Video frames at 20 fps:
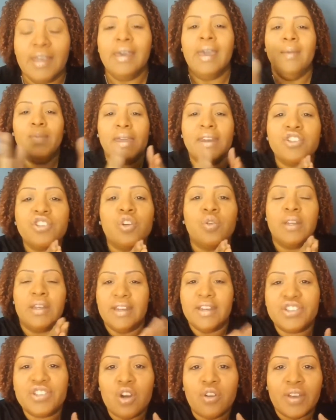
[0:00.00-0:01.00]
And being a student
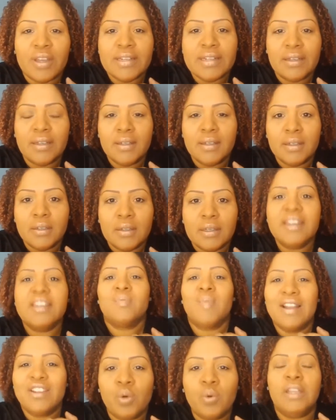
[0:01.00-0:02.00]
and a servant it
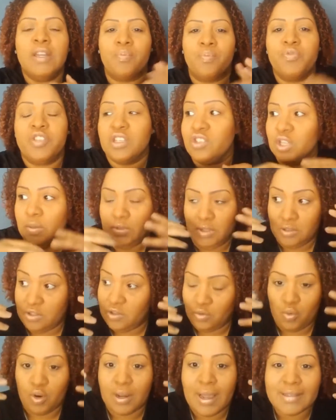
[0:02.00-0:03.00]
is my duty to, to, to, to,
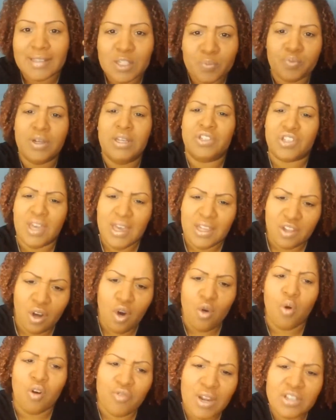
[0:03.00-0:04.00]
the word of God says, preach the
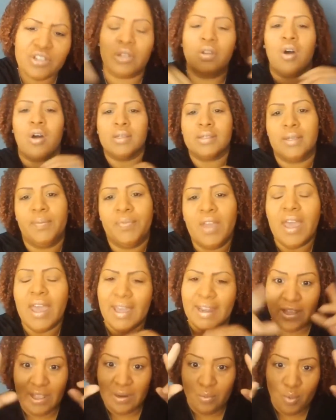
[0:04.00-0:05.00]
whole world, reach the lost.
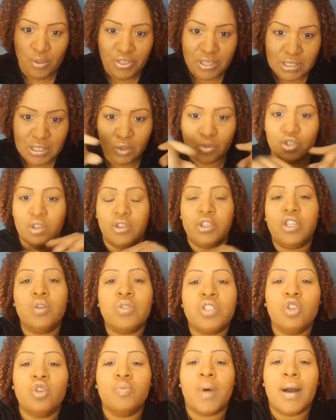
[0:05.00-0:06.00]
And, and with this little
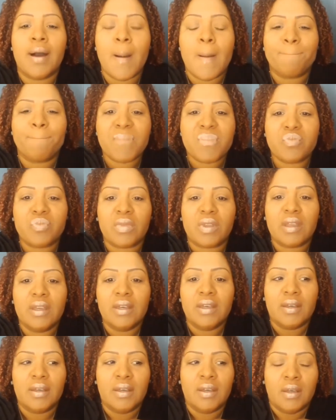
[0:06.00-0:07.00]
YouTube um,
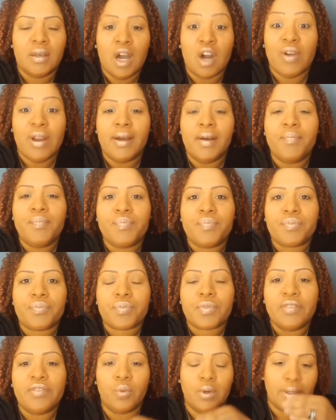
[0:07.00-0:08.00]
arena,
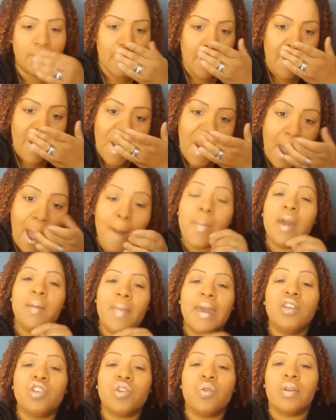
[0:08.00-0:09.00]
if you would, I'm going to
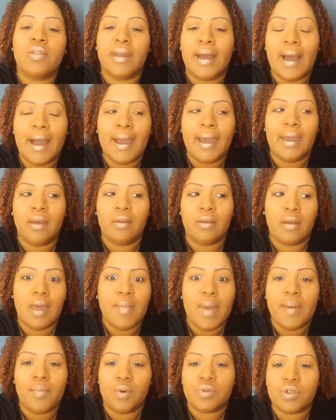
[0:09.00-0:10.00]
make sure that I
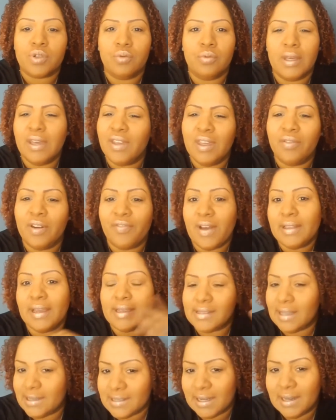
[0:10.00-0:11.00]
am able to, even if I, like
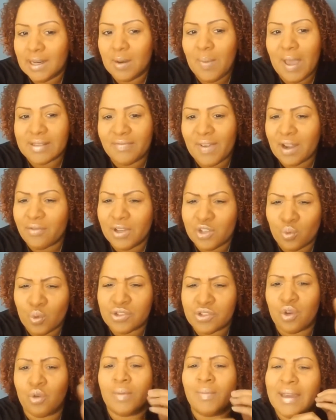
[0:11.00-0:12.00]
I said, I said it in the past, if I can reach
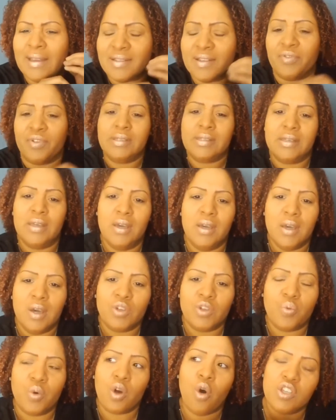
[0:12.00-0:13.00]
one soul and make a difference,
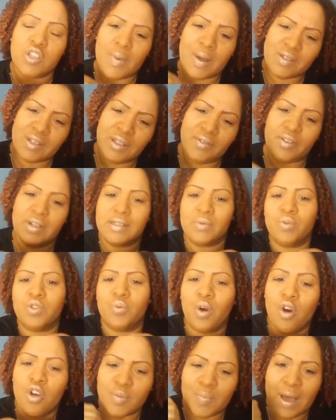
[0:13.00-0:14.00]
which will cause about deliverance, which
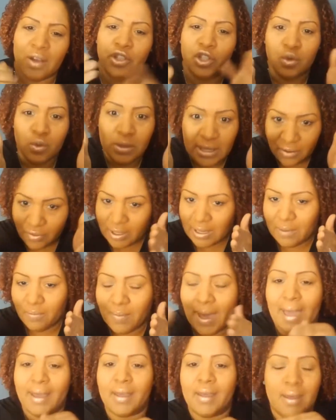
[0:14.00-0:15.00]
will cause about you gearing
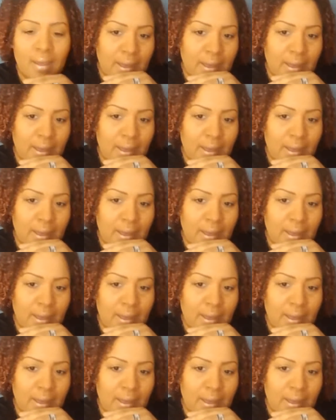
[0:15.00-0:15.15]
back